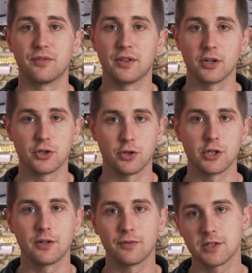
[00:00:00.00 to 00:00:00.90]
If they're
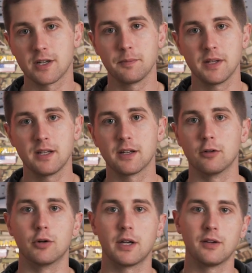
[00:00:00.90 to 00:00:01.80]
searching for something,
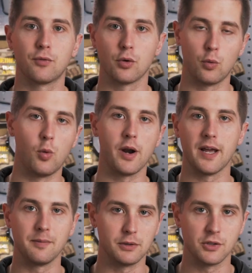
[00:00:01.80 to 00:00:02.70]
they're looking for the one
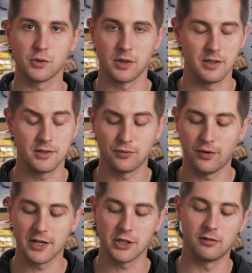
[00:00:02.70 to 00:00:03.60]
ambulance with its
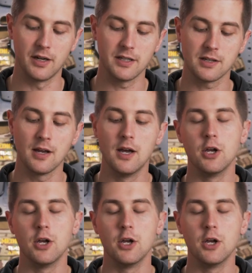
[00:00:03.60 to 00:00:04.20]
flashing lights,